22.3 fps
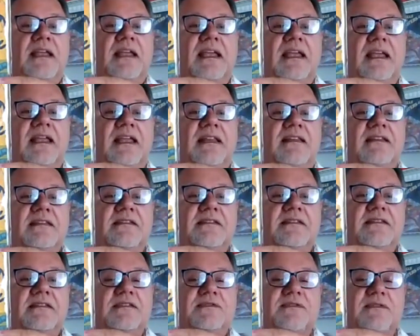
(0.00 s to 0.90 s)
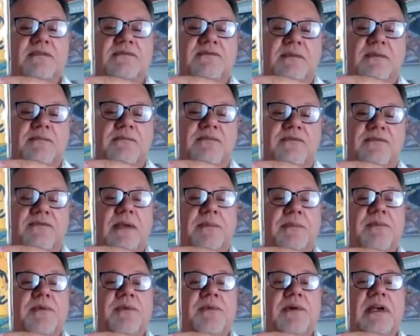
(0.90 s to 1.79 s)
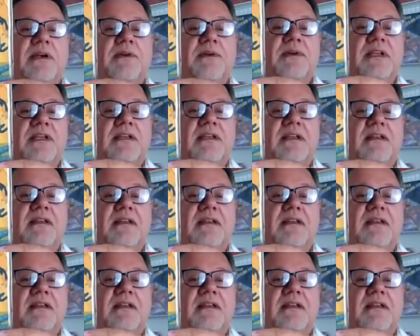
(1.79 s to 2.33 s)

And this is from February